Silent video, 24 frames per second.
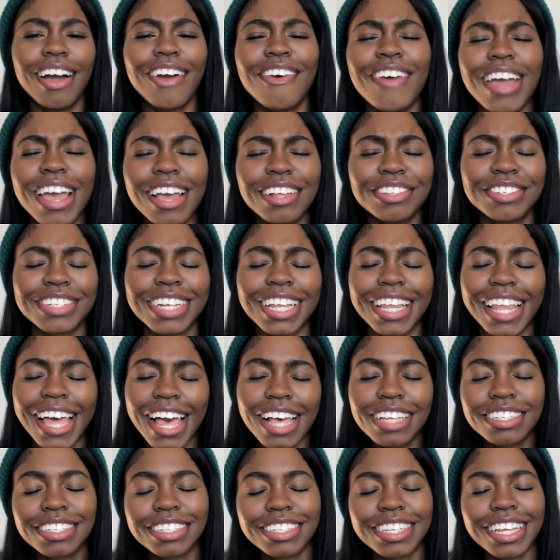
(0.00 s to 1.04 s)
Alright, so the
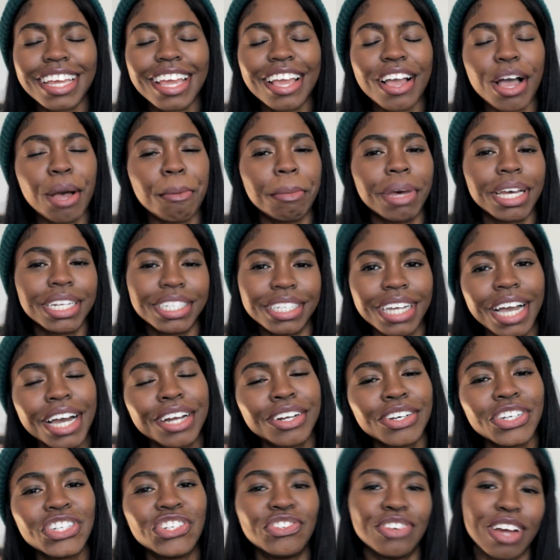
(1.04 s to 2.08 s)
last thing on my
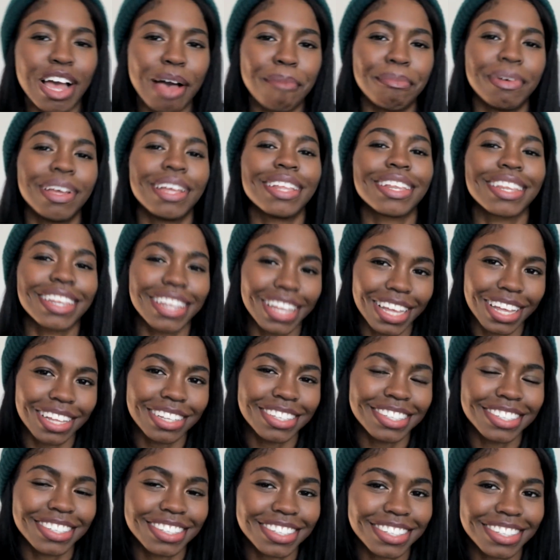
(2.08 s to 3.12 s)
childhood trauma
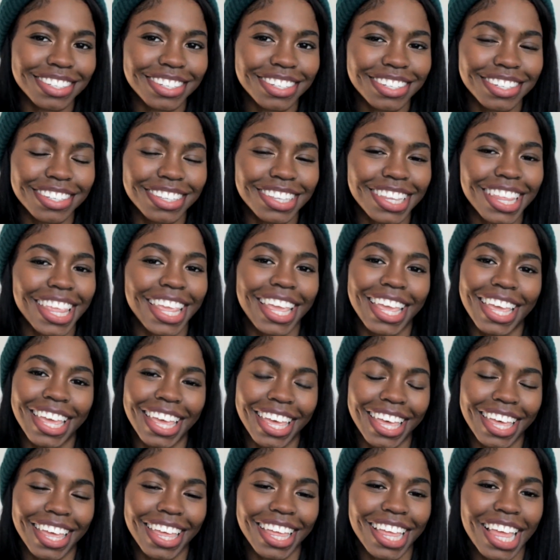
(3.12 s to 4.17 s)
list
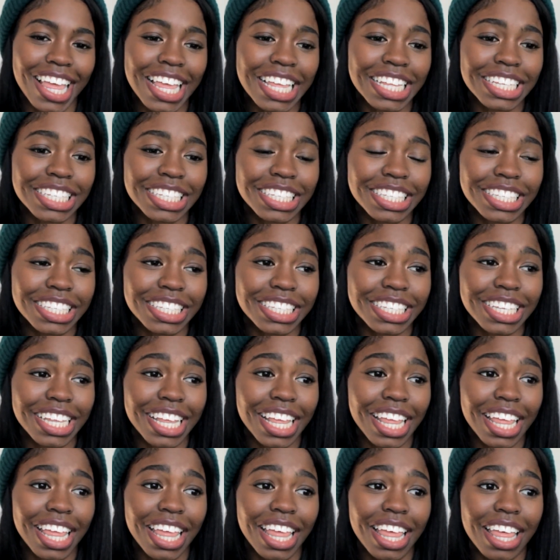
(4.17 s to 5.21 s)
is
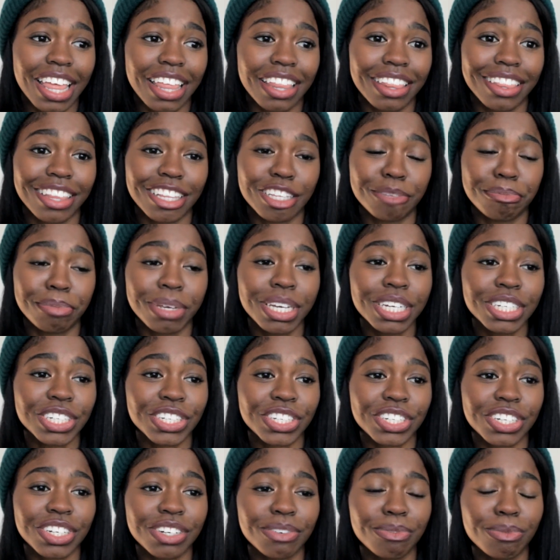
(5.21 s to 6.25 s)
this
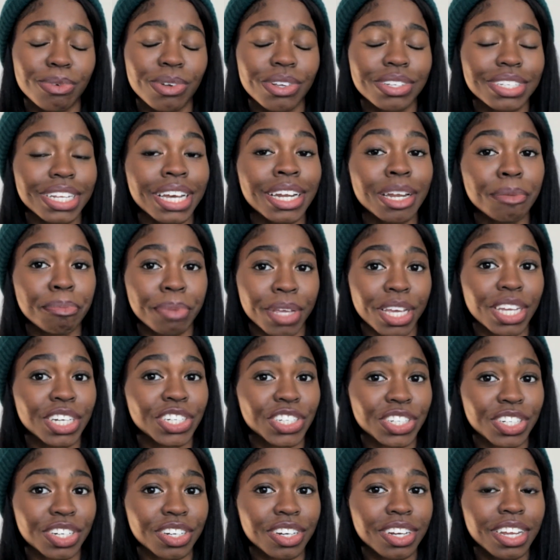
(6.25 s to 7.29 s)
picture. Well, it's not a
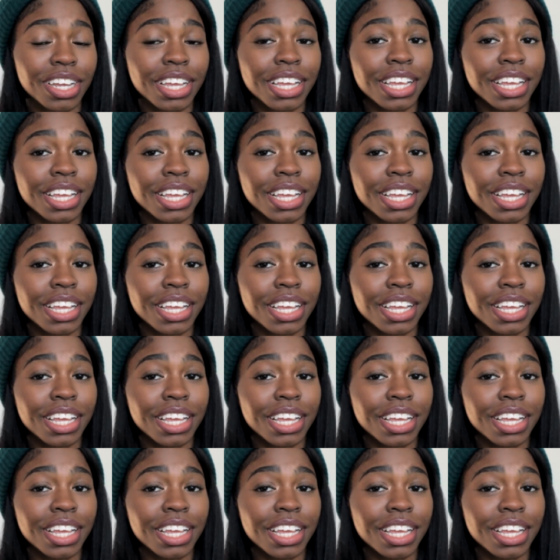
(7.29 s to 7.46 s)
picture